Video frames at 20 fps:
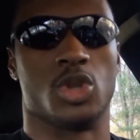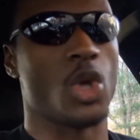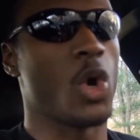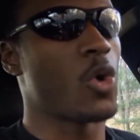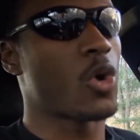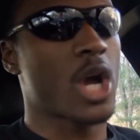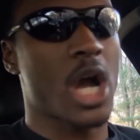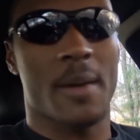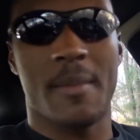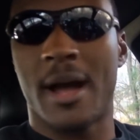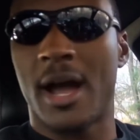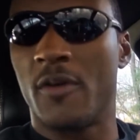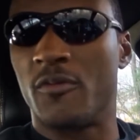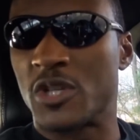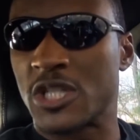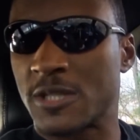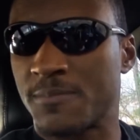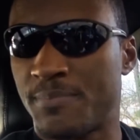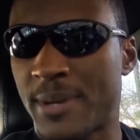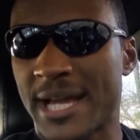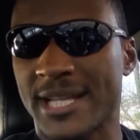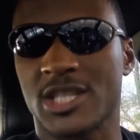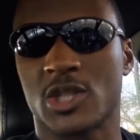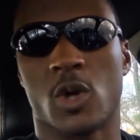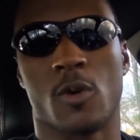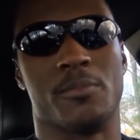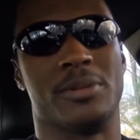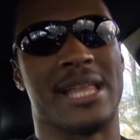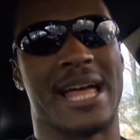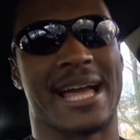don't come out and
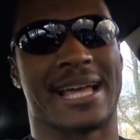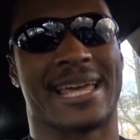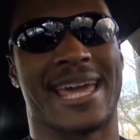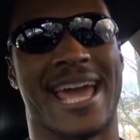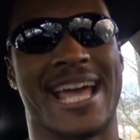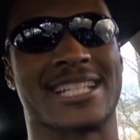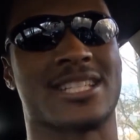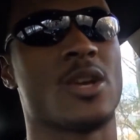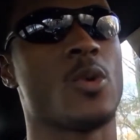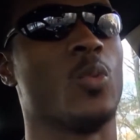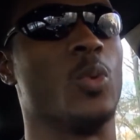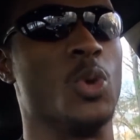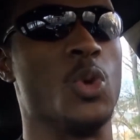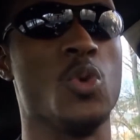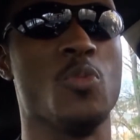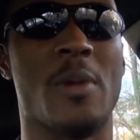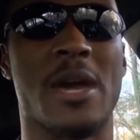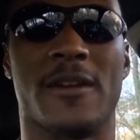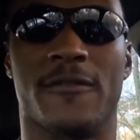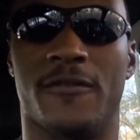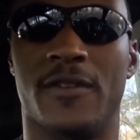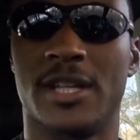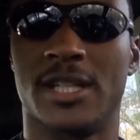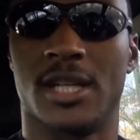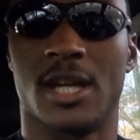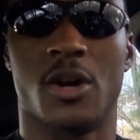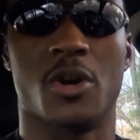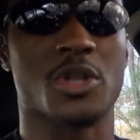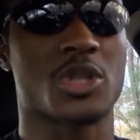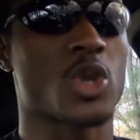respect your black ass when you make
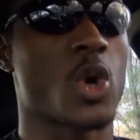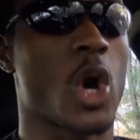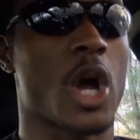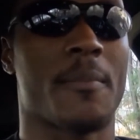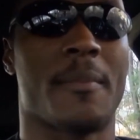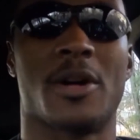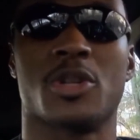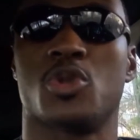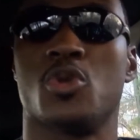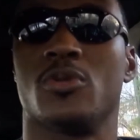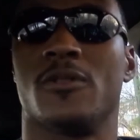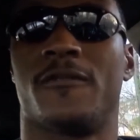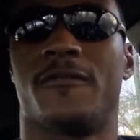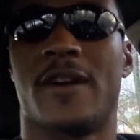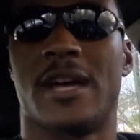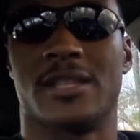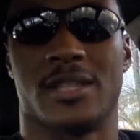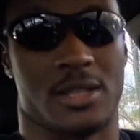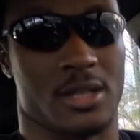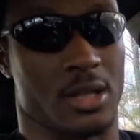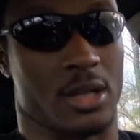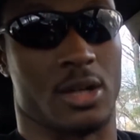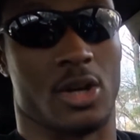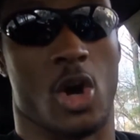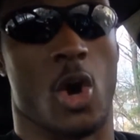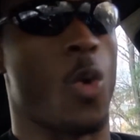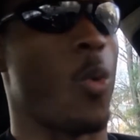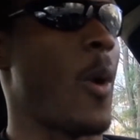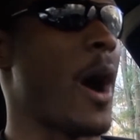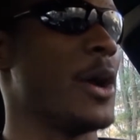videos talking about you defending her,
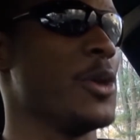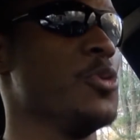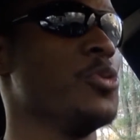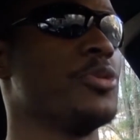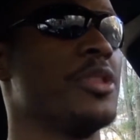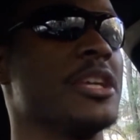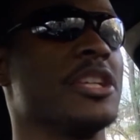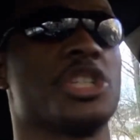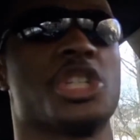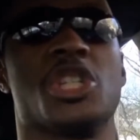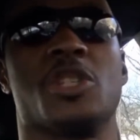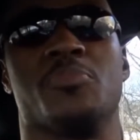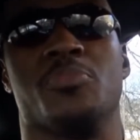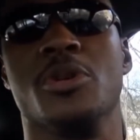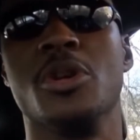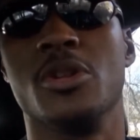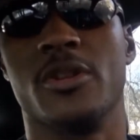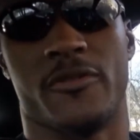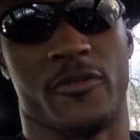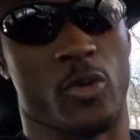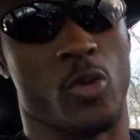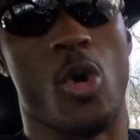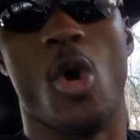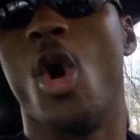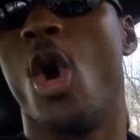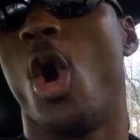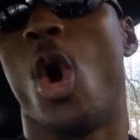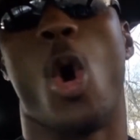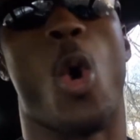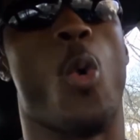or why you think she's beautiful,
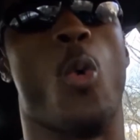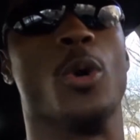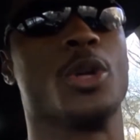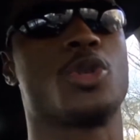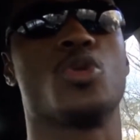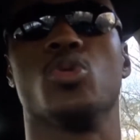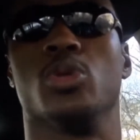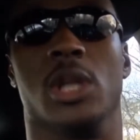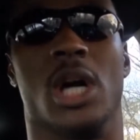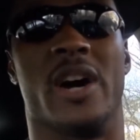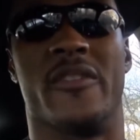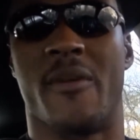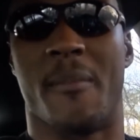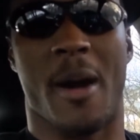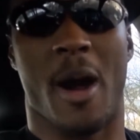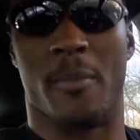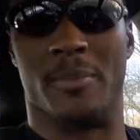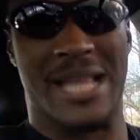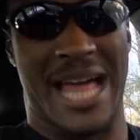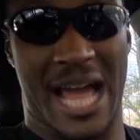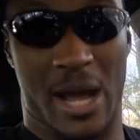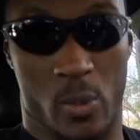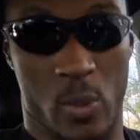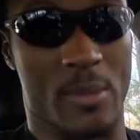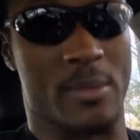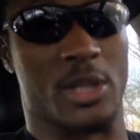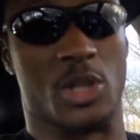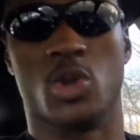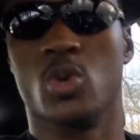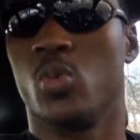or what you love about black
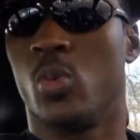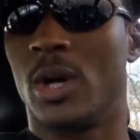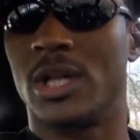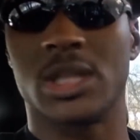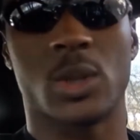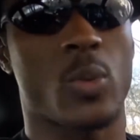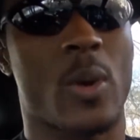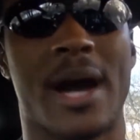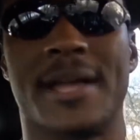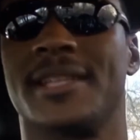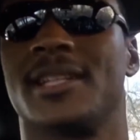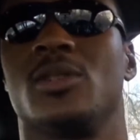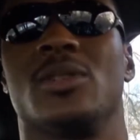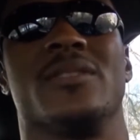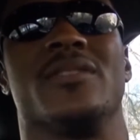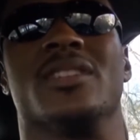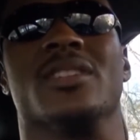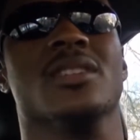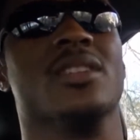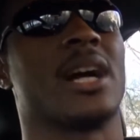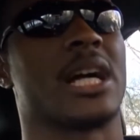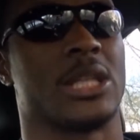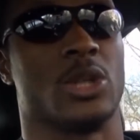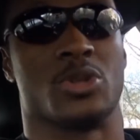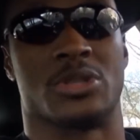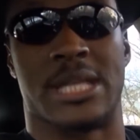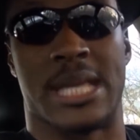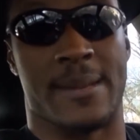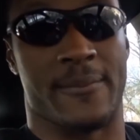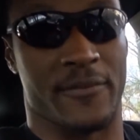women. You wonder why they don't even look at
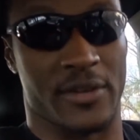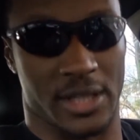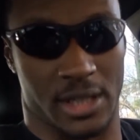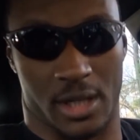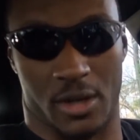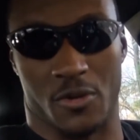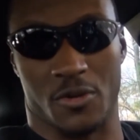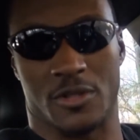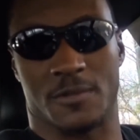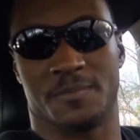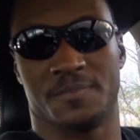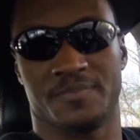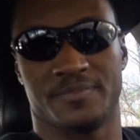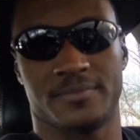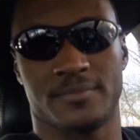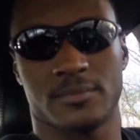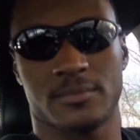those damn videos.